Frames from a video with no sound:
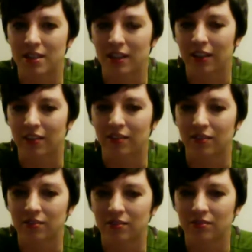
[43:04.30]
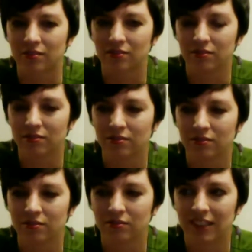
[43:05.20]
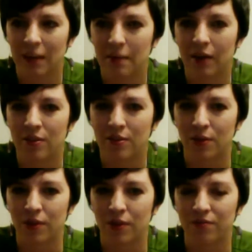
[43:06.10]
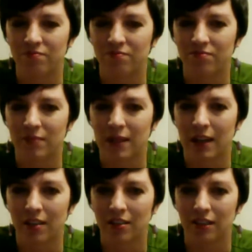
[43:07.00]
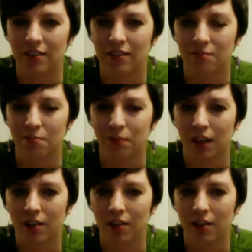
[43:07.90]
and came out sort of meh and blah.